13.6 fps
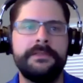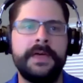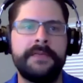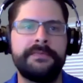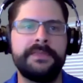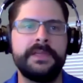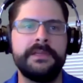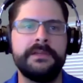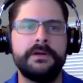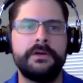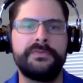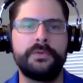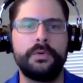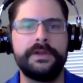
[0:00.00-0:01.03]
the
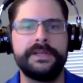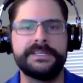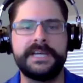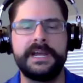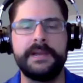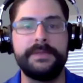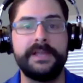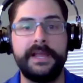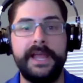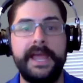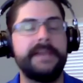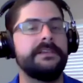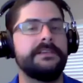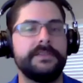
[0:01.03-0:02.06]
authority is kind of being
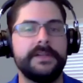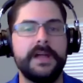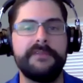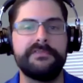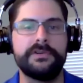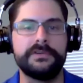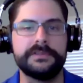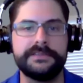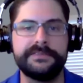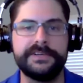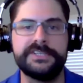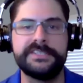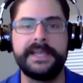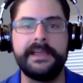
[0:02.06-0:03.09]
handed to the governors of
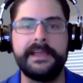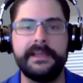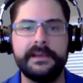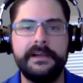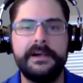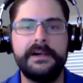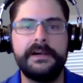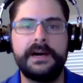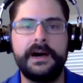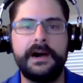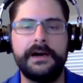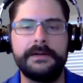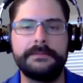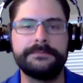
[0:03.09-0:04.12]
each state
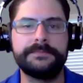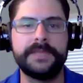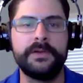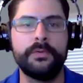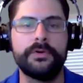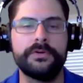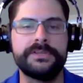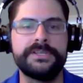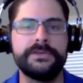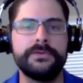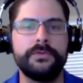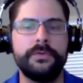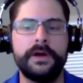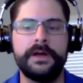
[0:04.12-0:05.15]
in order
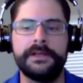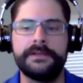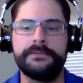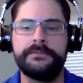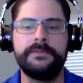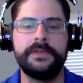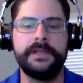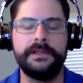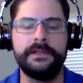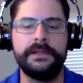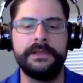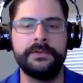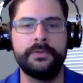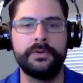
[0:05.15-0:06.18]
to
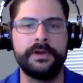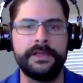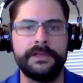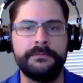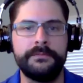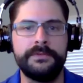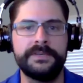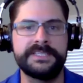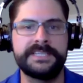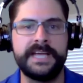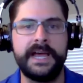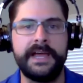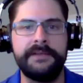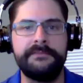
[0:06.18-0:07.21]

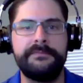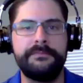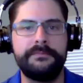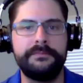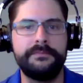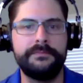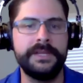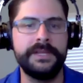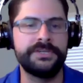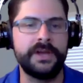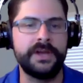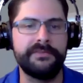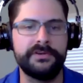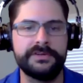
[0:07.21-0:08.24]
decide. Each
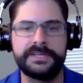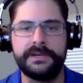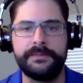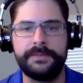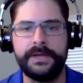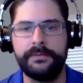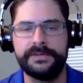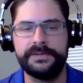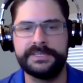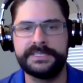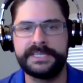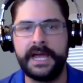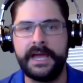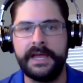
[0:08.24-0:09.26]
governor is going to be able to
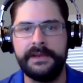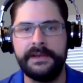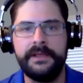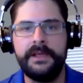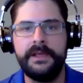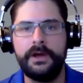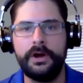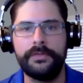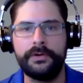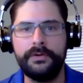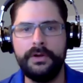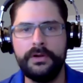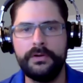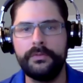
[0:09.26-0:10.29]
decide on
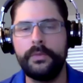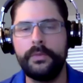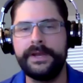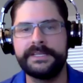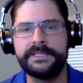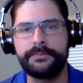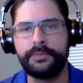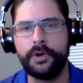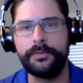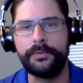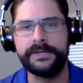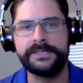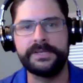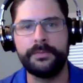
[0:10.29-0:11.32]
their own when it's
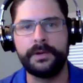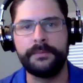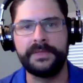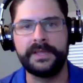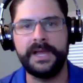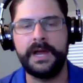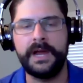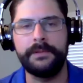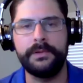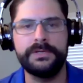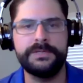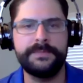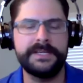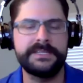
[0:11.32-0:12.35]
appropriate to open up the economy,
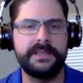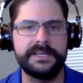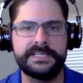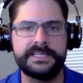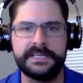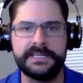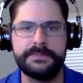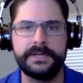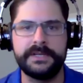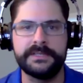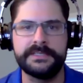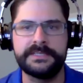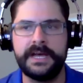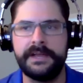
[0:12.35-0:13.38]
which makes a lot of sense
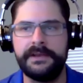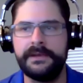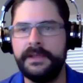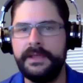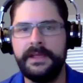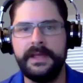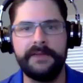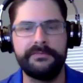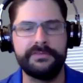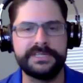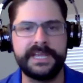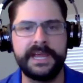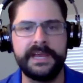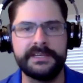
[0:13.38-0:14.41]
because not every
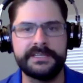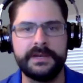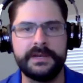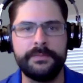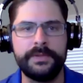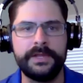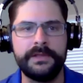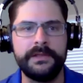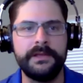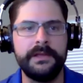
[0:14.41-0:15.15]
state is going to be